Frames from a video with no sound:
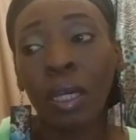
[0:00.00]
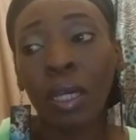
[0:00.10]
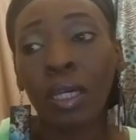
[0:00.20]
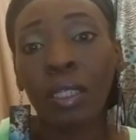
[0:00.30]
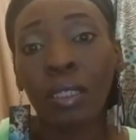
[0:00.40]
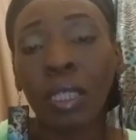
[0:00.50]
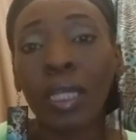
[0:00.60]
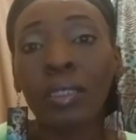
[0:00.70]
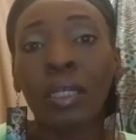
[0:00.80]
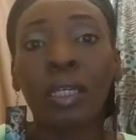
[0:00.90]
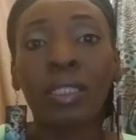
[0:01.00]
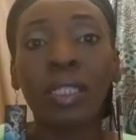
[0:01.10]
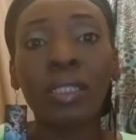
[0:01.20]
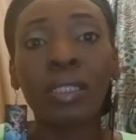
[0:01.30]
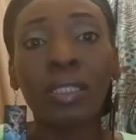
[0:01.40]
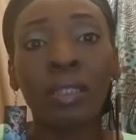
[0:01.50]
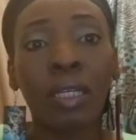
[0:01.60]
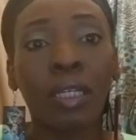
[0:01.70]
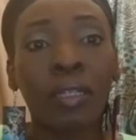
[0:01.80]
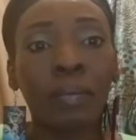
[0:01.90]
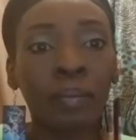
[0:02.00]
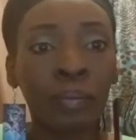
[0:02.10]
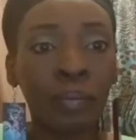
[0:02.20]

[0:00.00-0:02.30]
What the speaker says: And this is the thing.